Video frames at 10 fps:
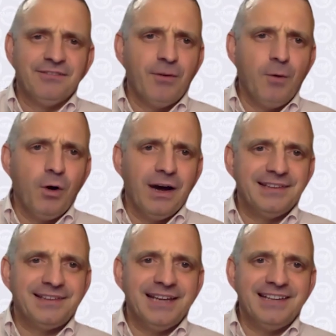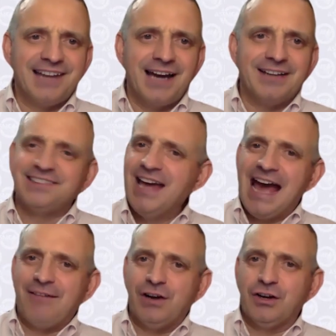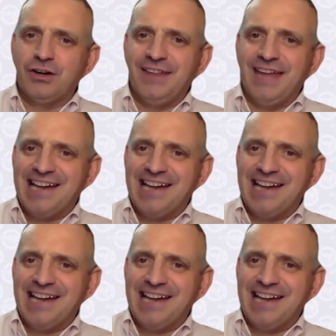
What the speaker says: For more details, have a look at the